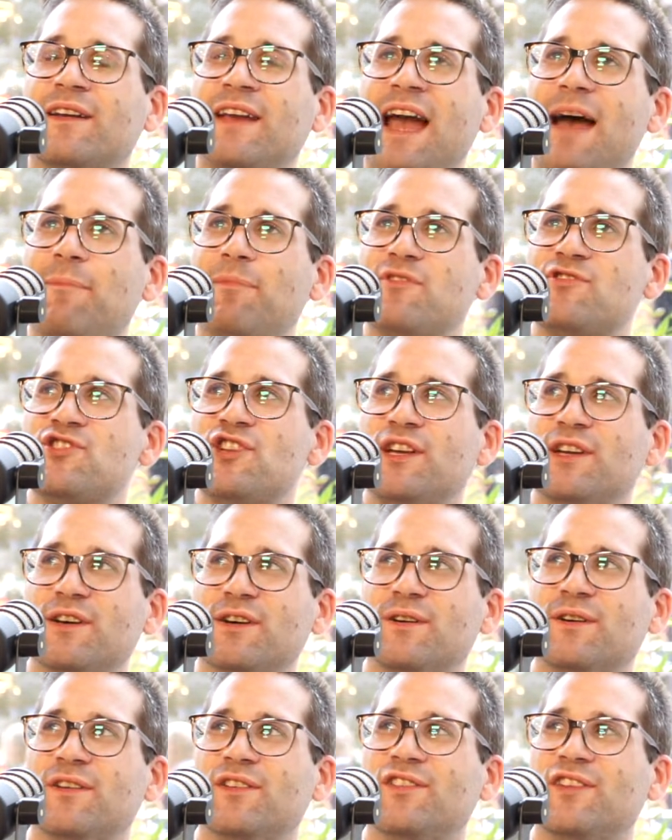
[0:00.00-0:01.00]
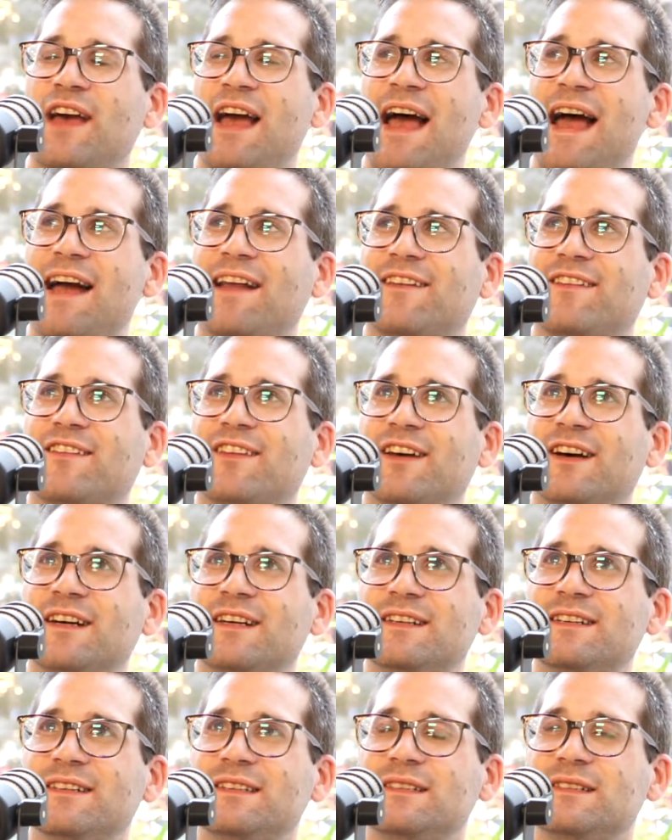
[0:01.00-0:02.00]
cappuccinos at
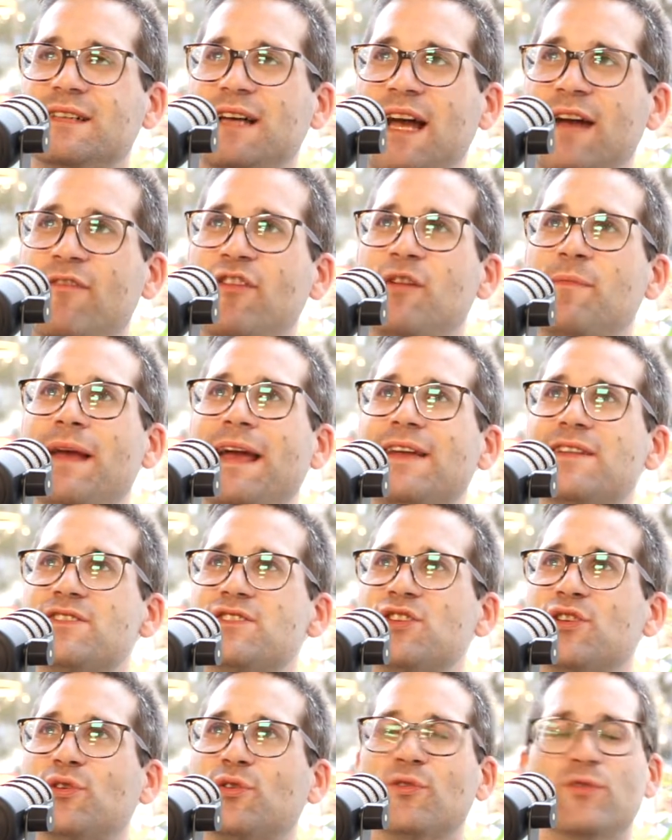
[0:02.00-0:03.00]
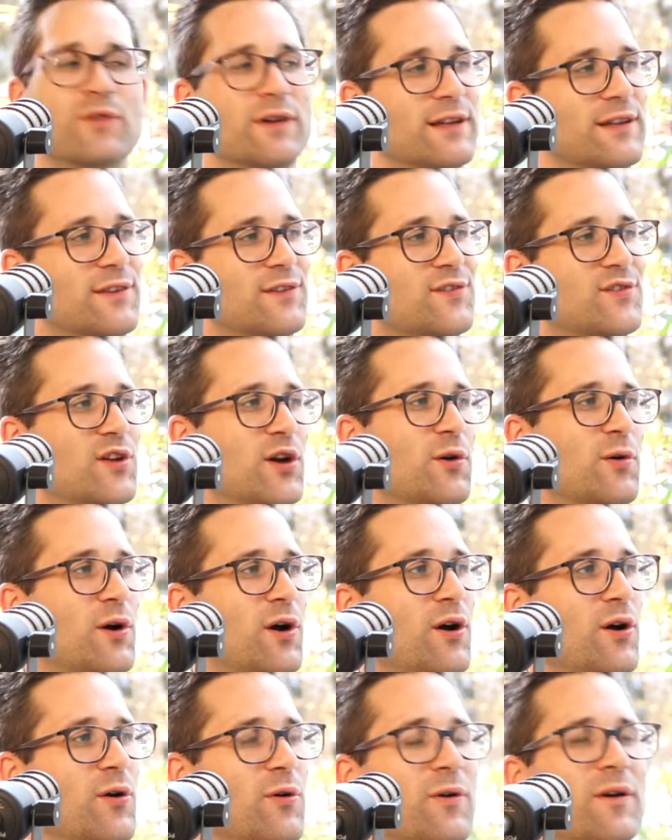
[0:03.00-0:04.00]
Everyman 2 in
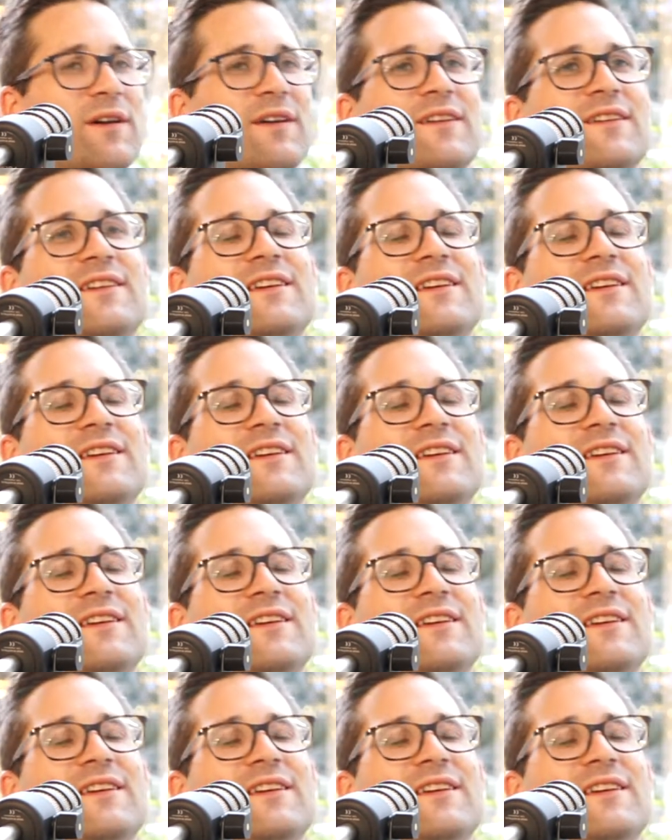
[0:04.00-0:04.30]
Soho.